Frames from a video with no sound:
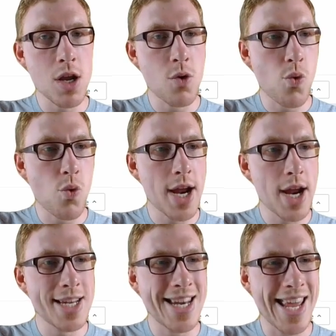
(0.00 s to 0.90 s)

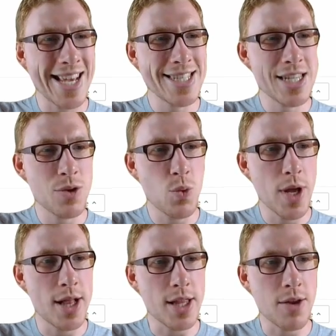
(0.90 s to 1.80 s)
Write an
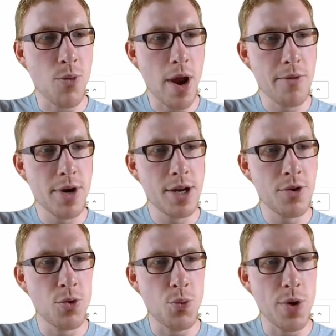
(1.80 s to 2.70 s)
SQL query
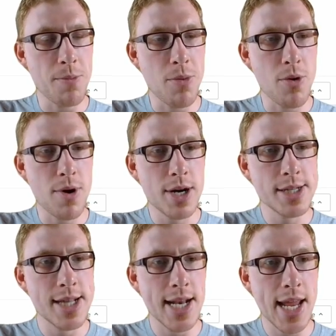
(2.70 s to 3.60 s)
to report
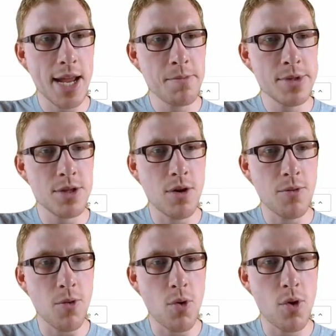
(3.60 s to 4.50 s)
the names of
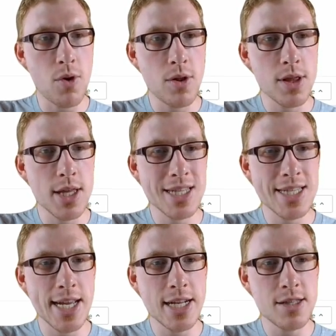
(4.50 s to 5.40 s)
all the
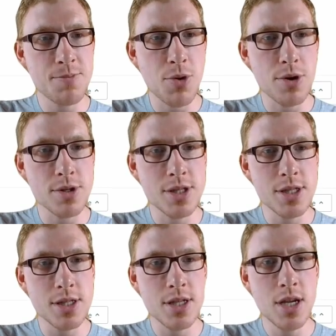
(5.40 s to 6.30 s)

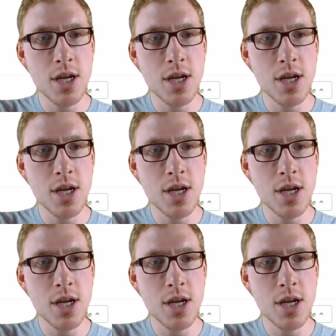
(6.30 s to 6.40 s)
salespersons